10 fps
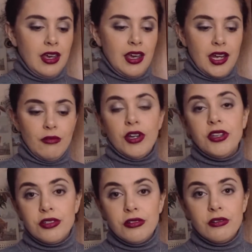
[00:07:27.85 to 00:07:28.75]
And what
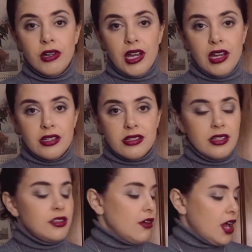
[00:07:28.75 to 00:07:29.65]
you do
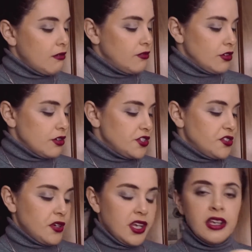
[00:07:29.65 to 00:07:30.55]
is you have your
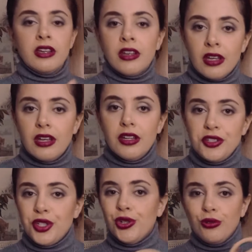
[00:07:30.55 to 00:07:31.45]
string
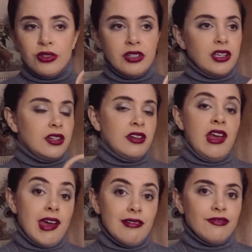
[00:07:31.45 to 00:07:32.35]
tuned in
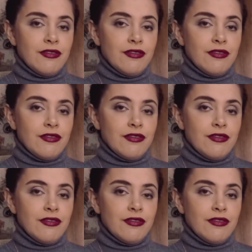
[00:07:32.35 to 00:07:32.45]
F.